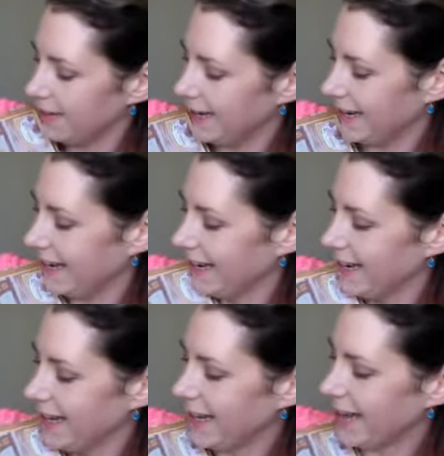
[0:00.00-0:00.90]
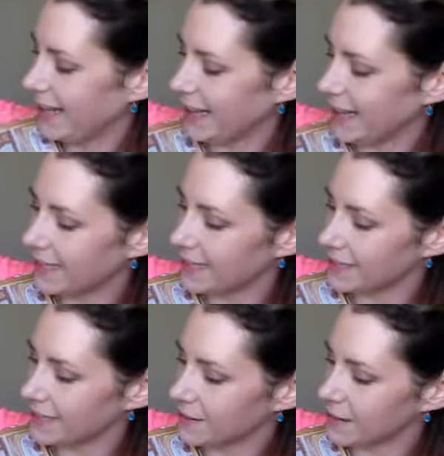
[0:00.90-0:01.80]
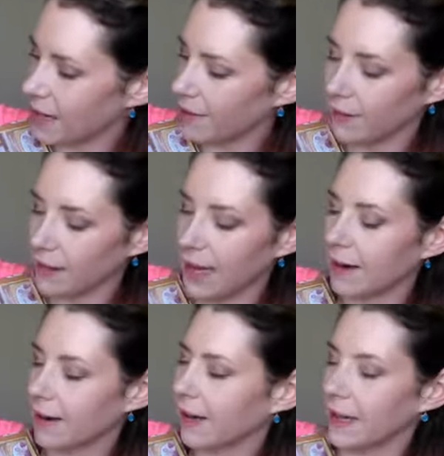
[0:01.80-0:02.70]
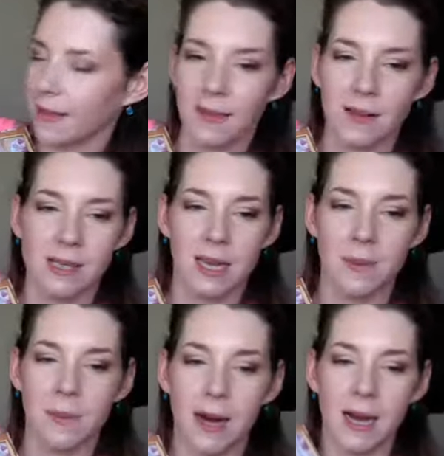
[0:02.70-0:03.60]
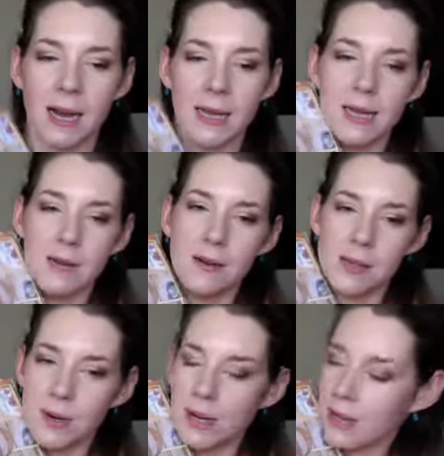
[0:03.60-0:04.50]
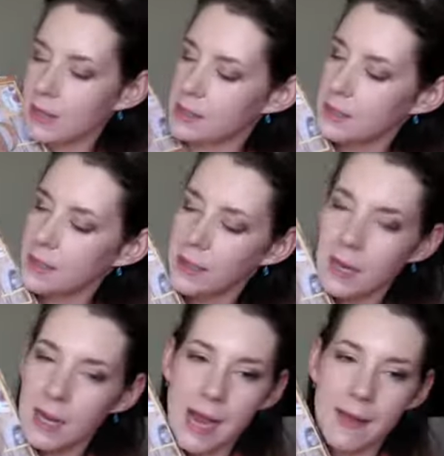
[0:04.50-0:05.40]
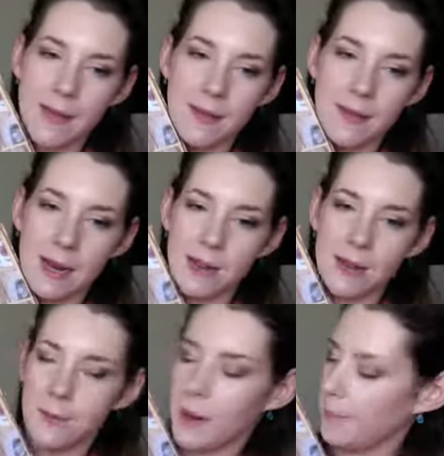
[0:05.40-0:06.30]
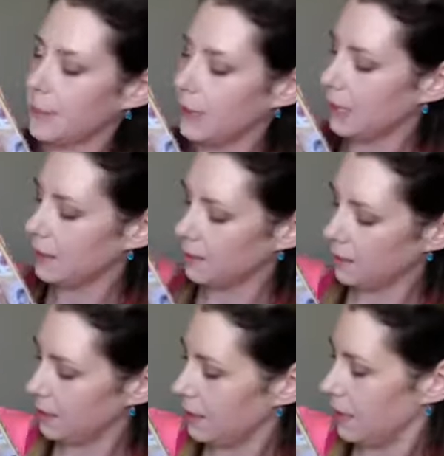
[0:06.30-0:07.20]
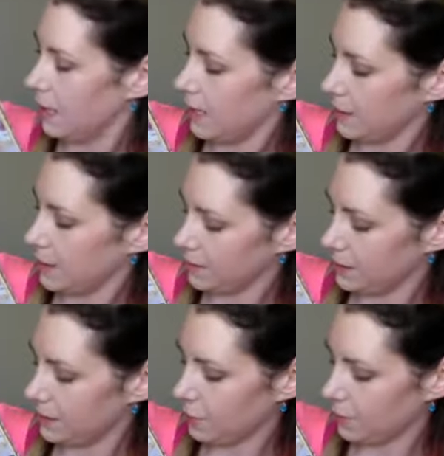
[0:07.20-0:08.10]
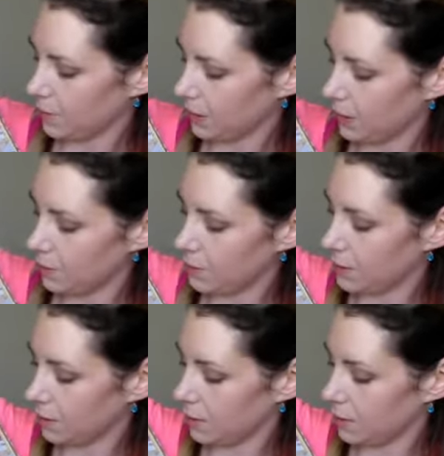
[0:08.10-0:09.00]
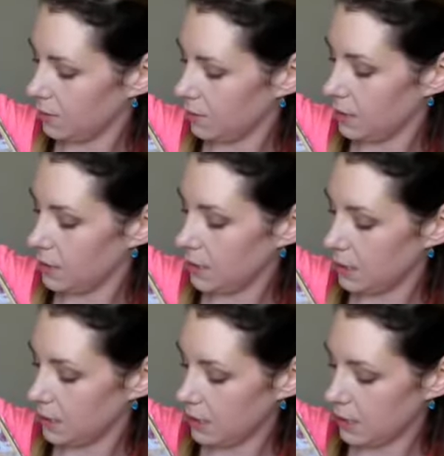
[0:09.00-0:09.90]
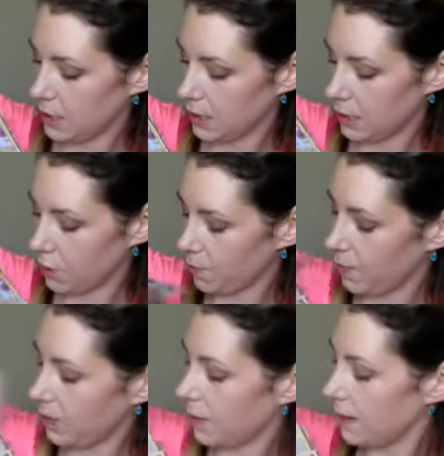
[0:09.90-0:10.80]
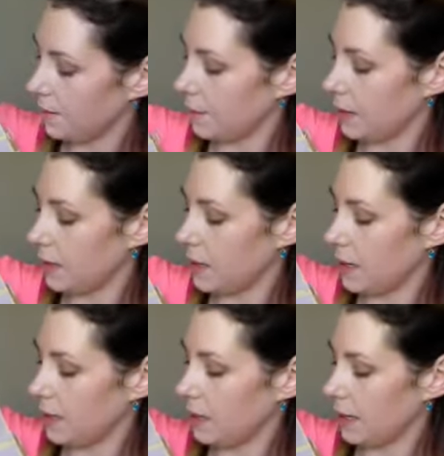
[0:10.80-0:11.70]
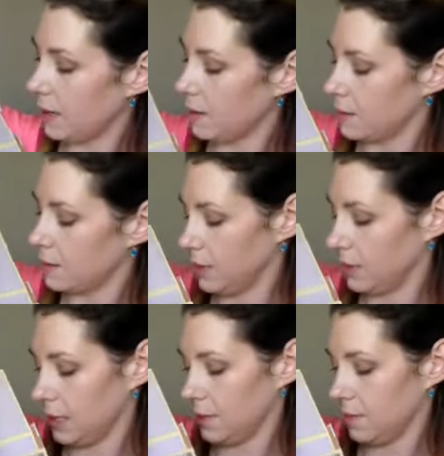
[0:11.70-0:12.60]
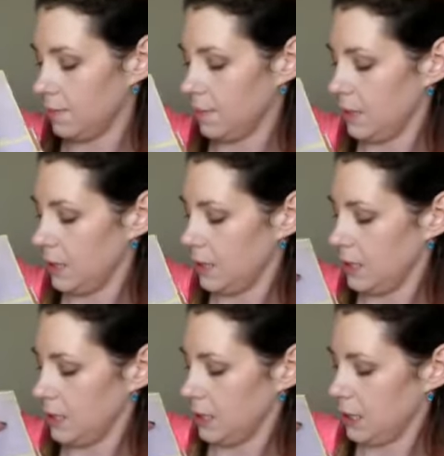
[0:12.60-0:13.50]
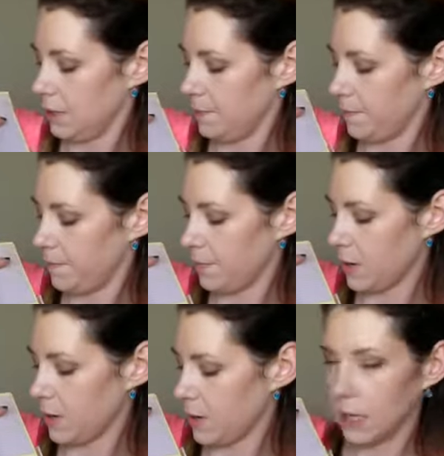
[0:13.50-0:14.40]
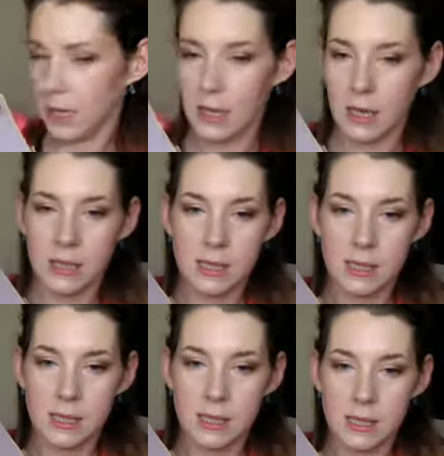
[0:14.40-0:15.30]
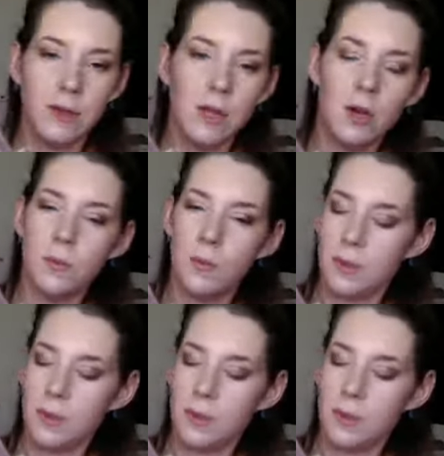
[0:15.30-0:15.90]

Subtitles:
I like this. There's a lot of layering. And then there's like a pie here. Sorry, guys. And then another pumpkin. And this one's super cute, too. And you open it up, and then there's some pocket. It's like an envelope.